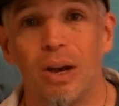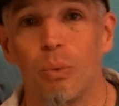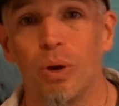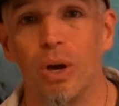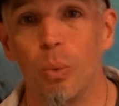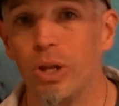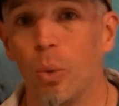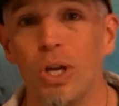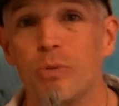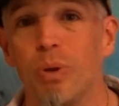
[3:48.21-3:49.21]
When the
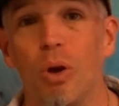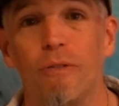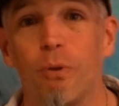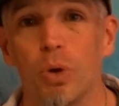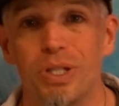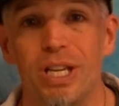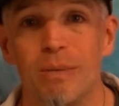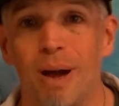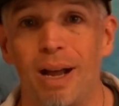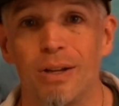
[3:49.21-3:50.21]
wind's blowing 14
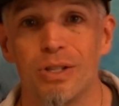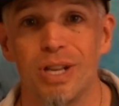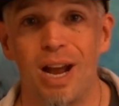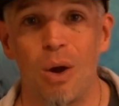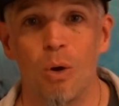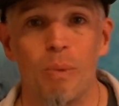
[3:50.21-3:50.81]
miles an hour,